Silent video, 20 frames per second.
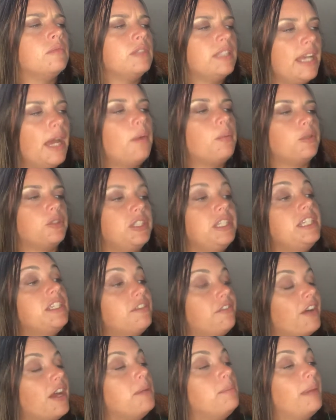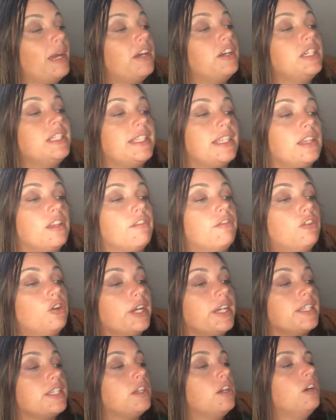we'll need to find berries in the
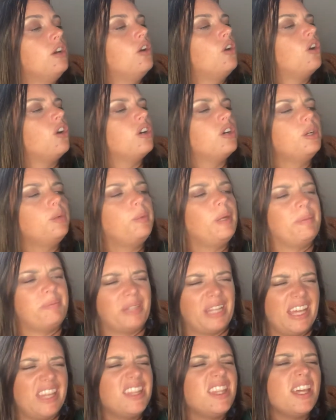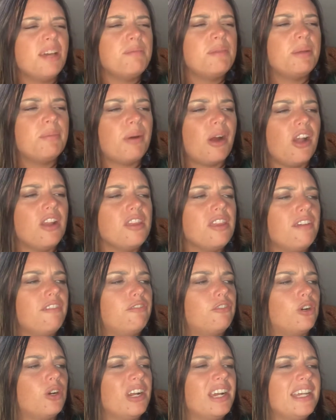forest. Or could we plant them in part of the
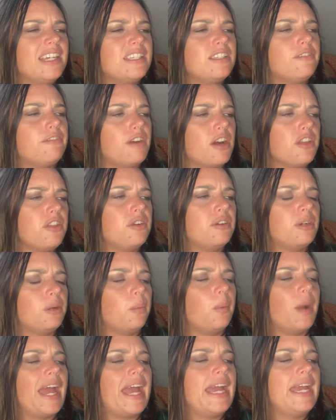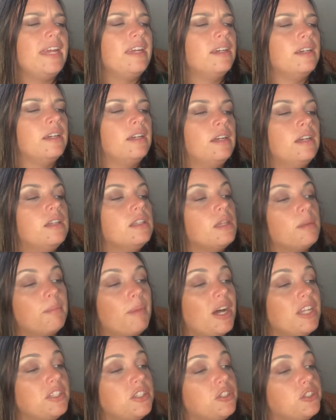forest farther away? The
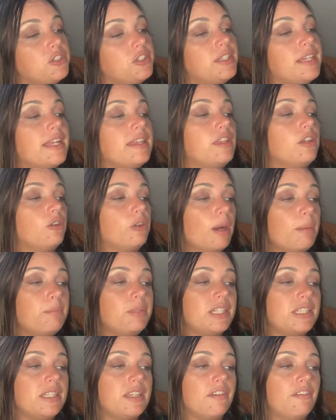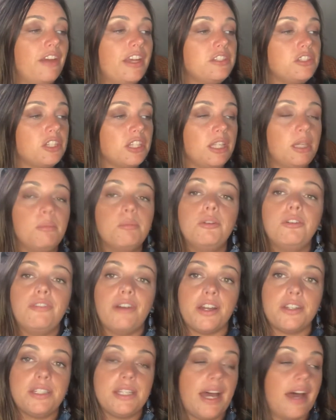monsters said the Grumplets eventually move
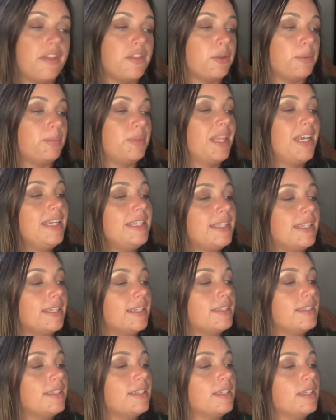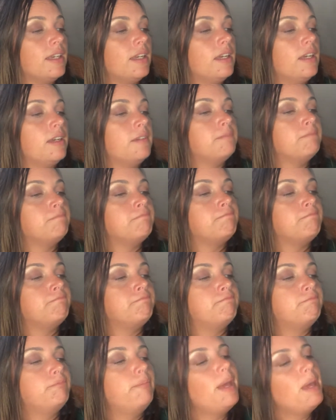on to other places.
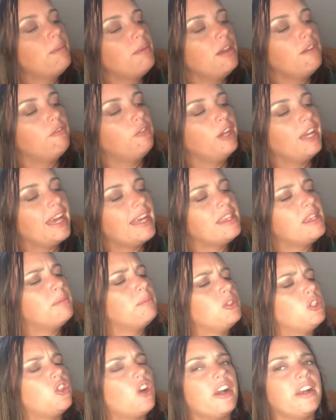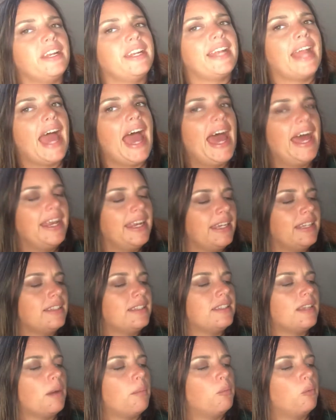Maybe if we get them started heading
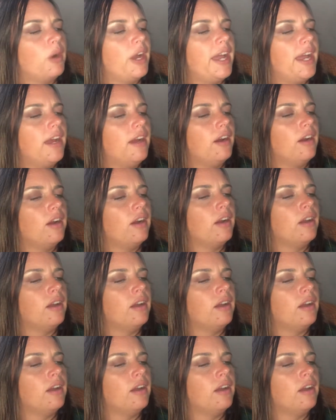somewhere